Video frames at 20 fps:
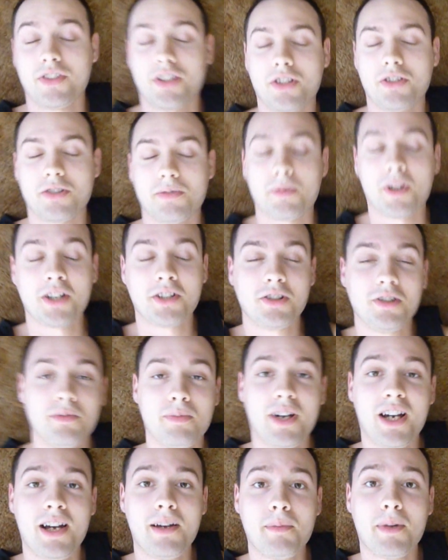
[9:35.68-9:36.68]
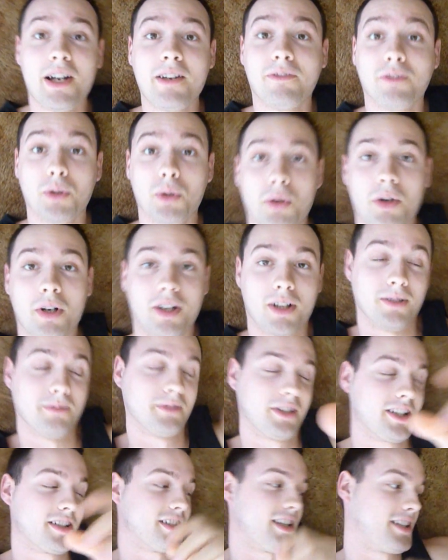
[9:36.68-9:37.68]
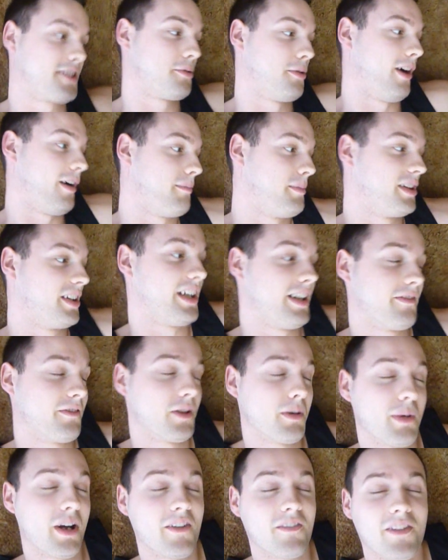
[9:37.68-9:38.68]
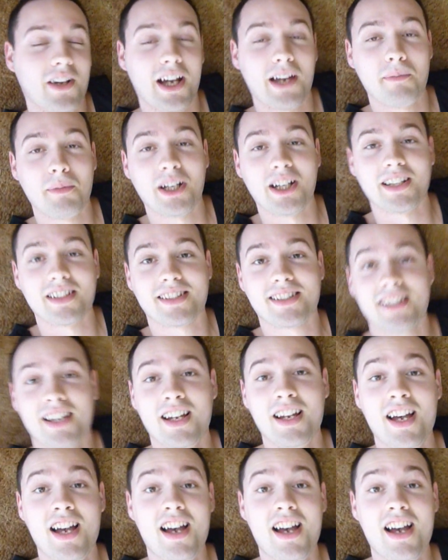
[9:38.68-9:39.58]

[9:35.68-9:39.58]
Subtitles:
video is brought to you by my floor, because that's where I've been laying for about 5 minutes.